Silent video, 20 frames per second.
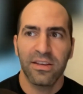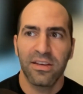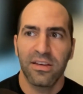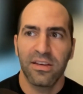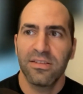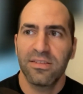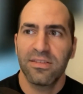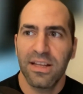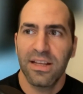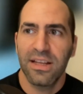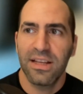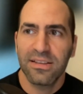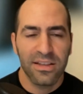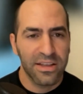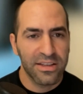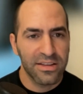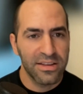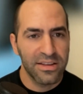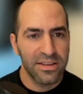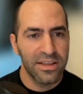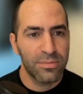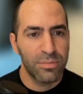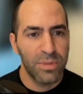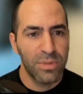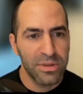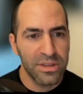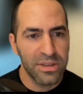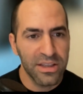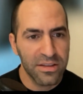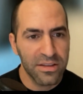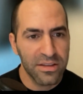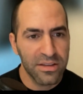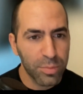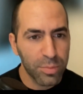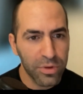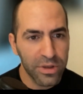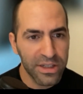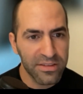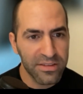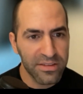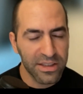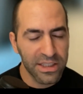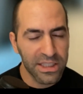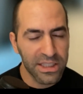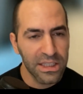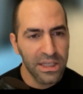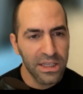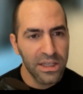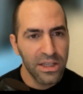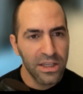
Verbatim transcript: guess that's the like next point is like,